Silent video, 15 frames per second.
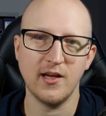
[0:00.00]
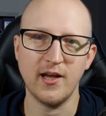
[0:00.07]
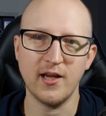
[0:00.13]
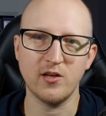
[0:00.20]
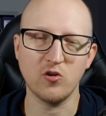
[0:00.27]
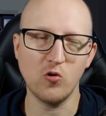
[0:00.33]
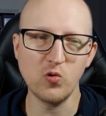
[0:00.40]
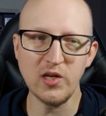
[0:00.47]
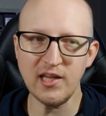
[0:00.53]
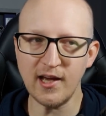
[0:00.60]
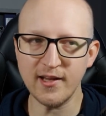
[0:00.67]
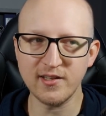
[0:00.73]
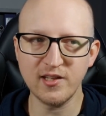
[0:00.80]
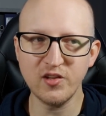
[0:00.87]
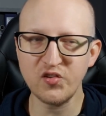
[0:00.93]
and only
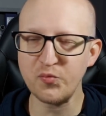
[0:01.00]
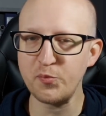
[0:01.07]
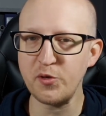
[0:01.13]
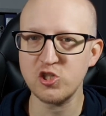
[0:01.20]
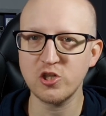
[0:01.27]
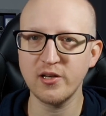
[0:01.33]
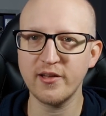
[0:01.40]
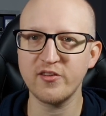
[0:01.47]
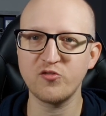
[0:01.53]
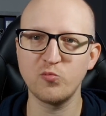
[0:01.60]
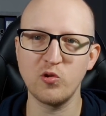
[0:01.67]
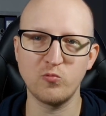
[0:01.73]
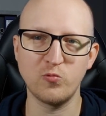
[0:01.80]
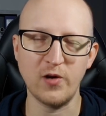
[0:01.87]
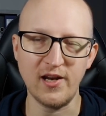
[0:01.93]
IT specialists
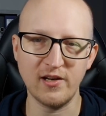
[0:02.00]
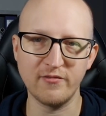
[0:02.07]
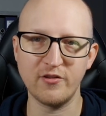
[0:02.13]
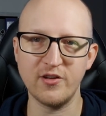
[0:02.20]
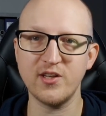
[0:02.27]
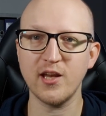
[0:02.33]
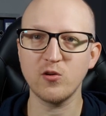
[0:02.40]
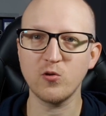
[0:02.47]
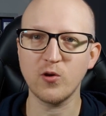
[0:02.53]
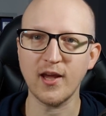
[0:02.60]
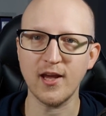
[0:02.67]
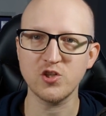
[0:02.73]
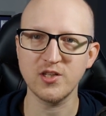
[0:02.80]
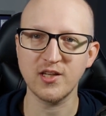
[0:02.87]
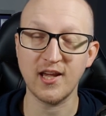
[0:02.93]
with relevant
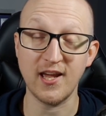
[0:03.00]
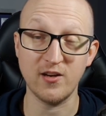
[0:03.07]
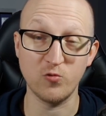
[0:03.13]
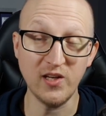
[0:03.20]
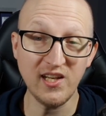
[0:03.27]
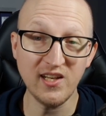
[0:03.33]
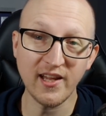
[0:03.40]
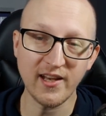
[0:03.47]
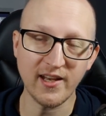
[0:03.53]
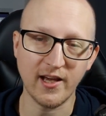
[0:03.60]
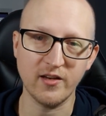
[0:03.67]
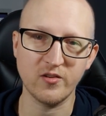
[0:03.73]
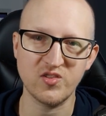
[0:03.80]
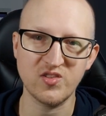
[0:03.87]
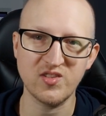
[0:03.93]
education can read and
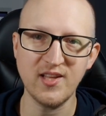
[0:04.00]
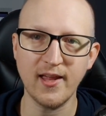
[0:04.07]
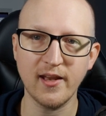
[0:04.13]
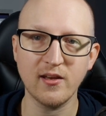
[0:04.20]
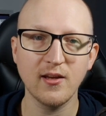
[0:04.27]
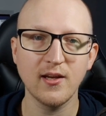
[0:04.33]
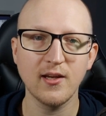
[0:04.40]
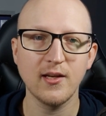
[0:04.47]
understand,